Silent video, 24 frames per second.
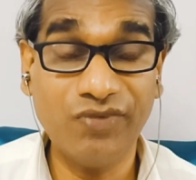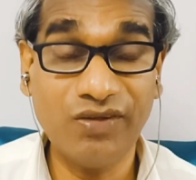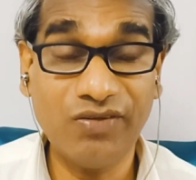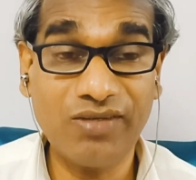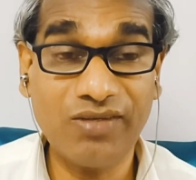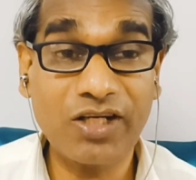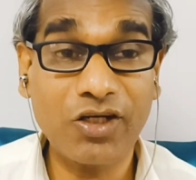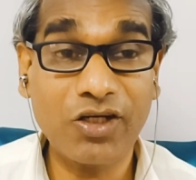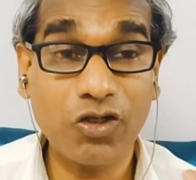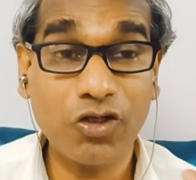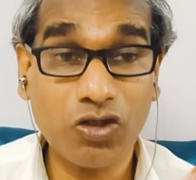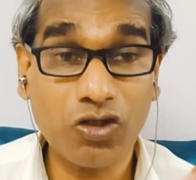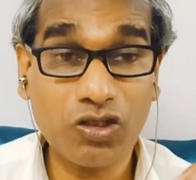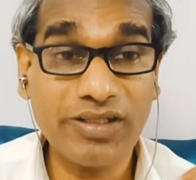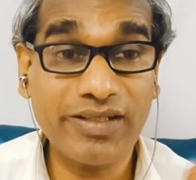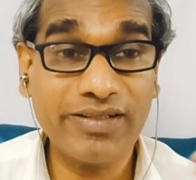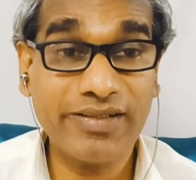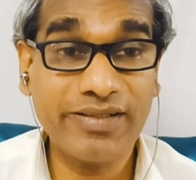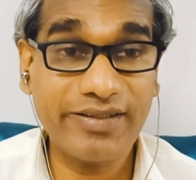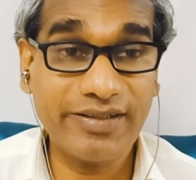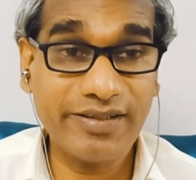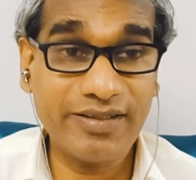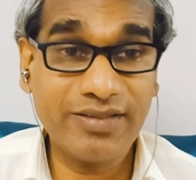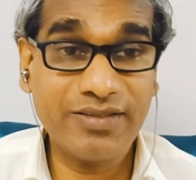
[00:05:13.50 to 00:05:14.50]
we were not
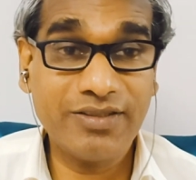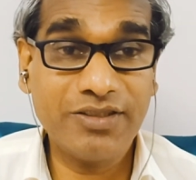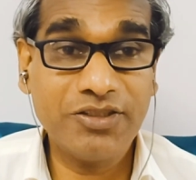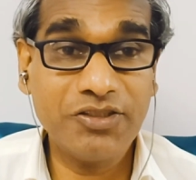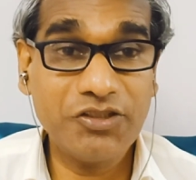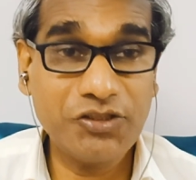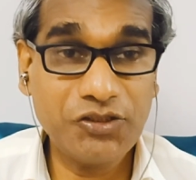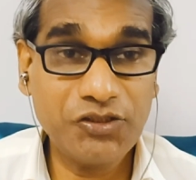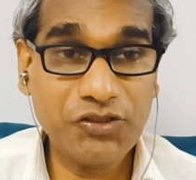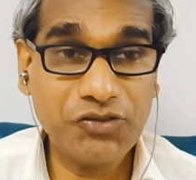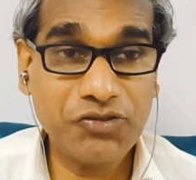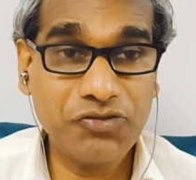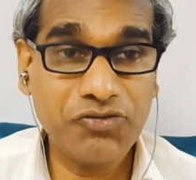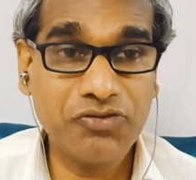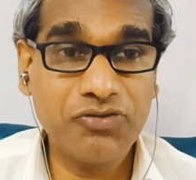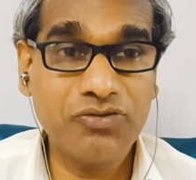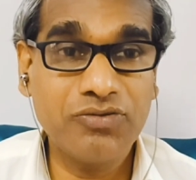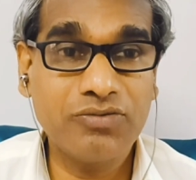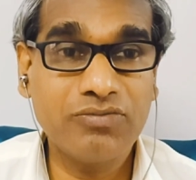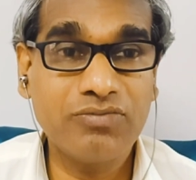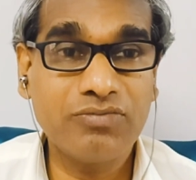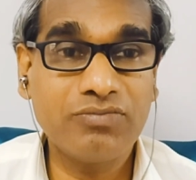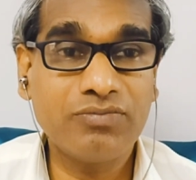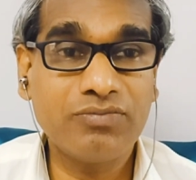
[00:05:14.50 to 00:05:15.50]
attracted
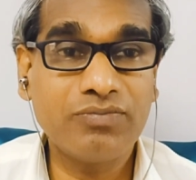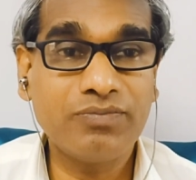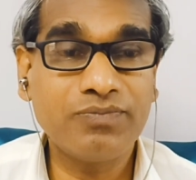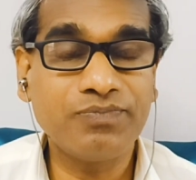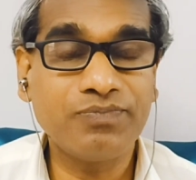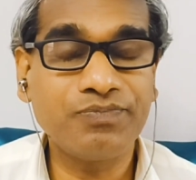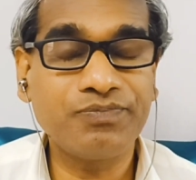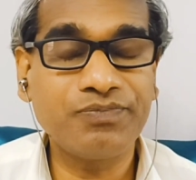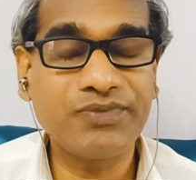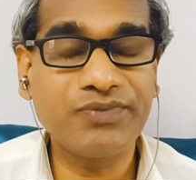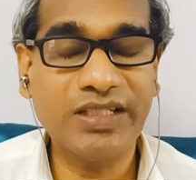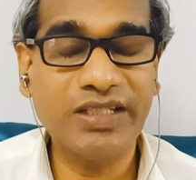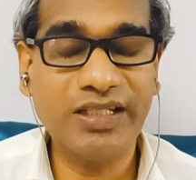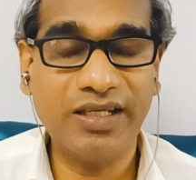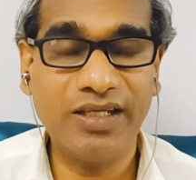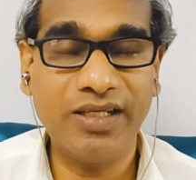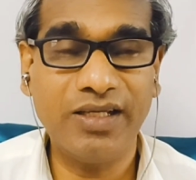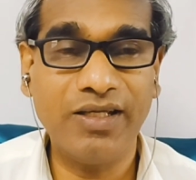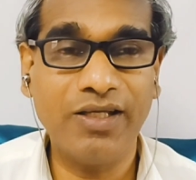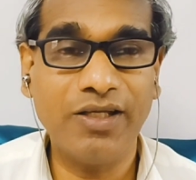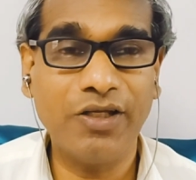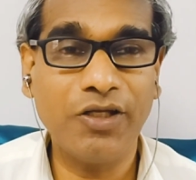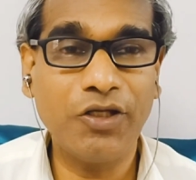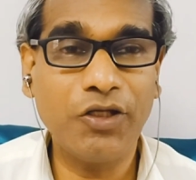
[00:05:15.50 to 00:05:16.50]
to
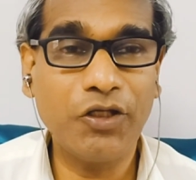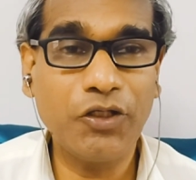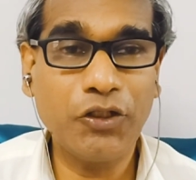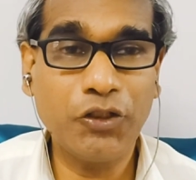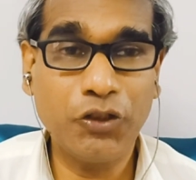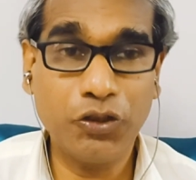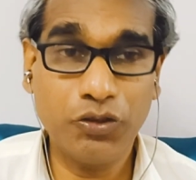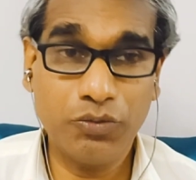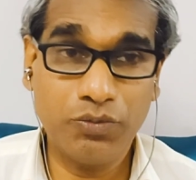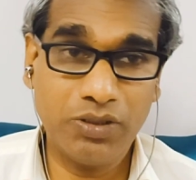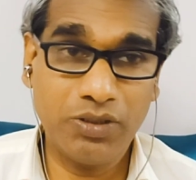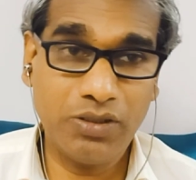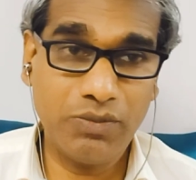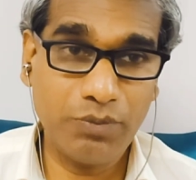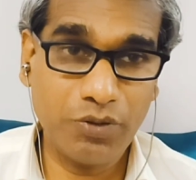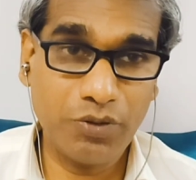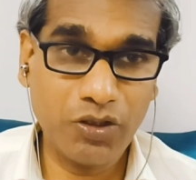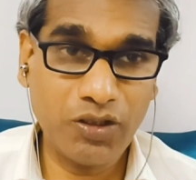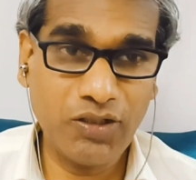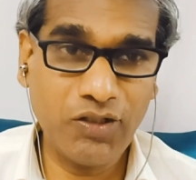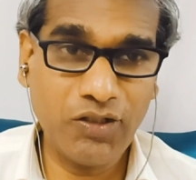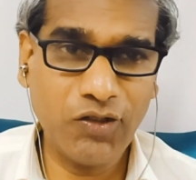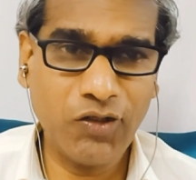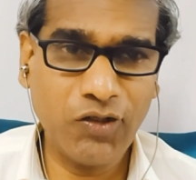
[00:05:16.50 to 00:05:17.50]
the human
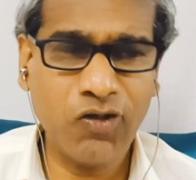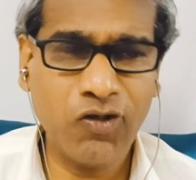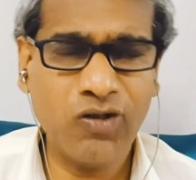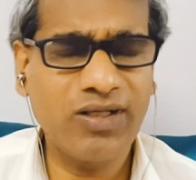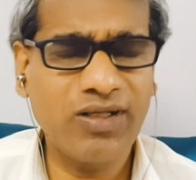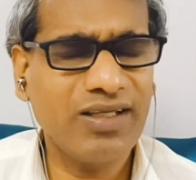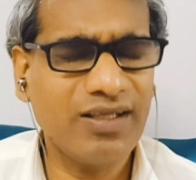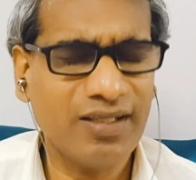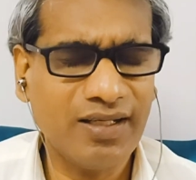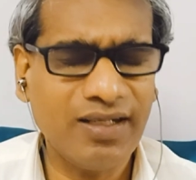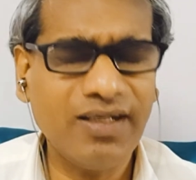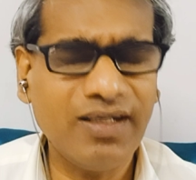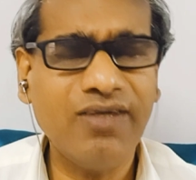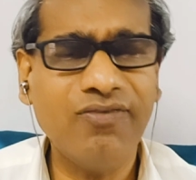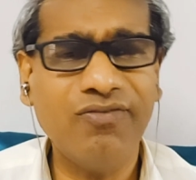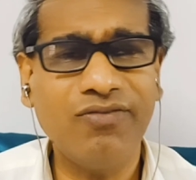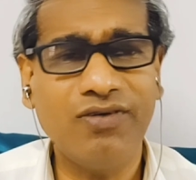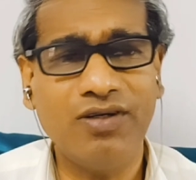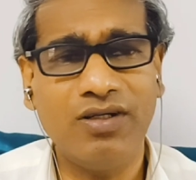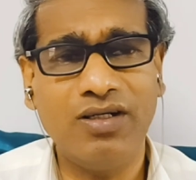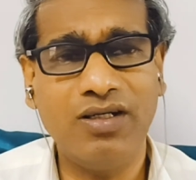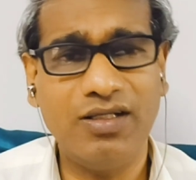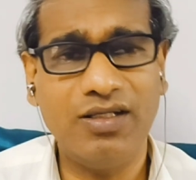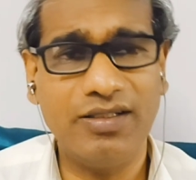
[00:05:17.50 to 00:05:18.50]
body or any
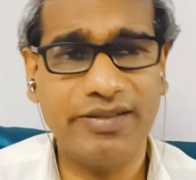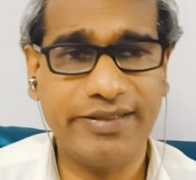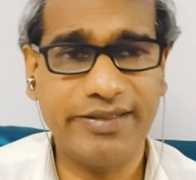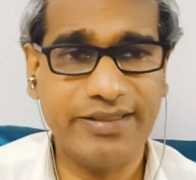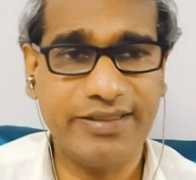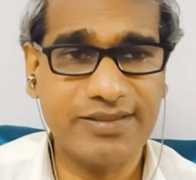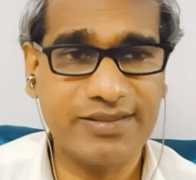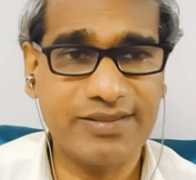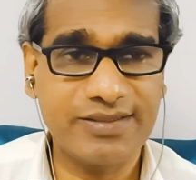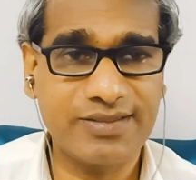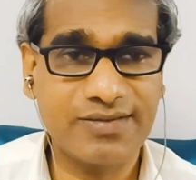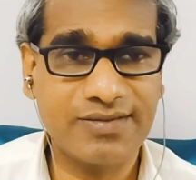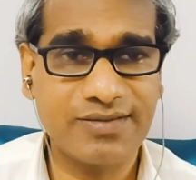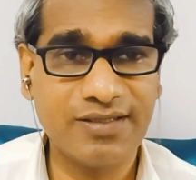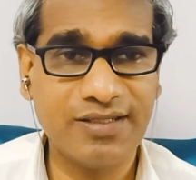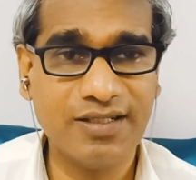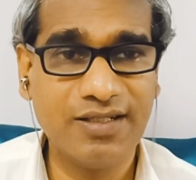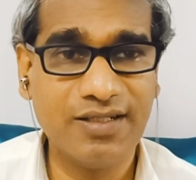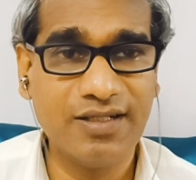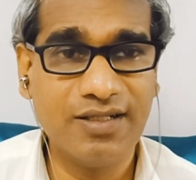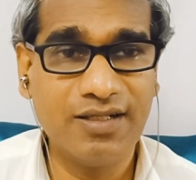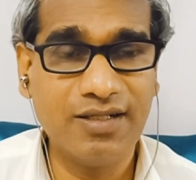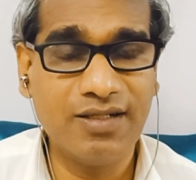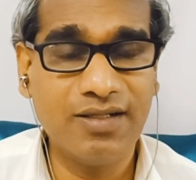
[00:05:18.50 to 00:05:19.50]
worldly things,
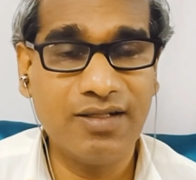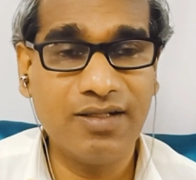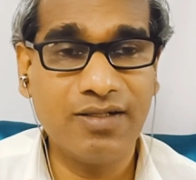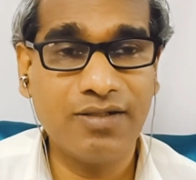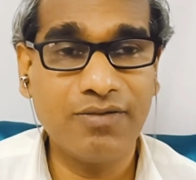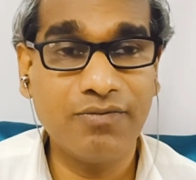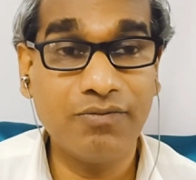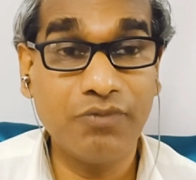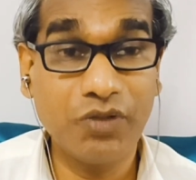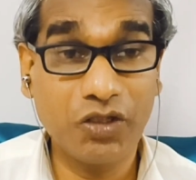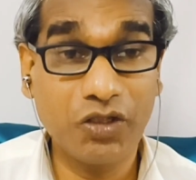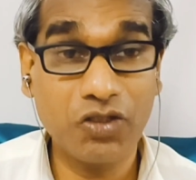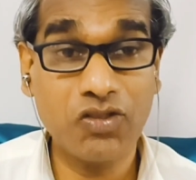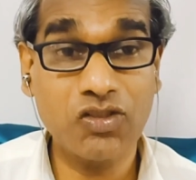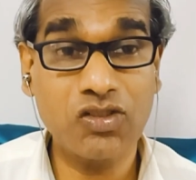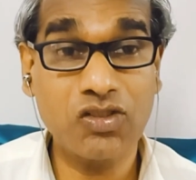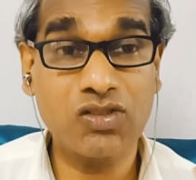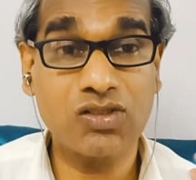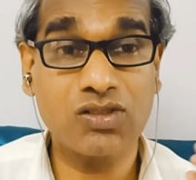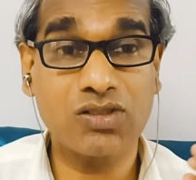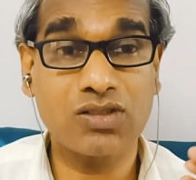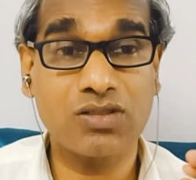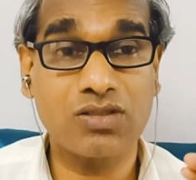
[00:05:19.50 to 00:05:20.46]
because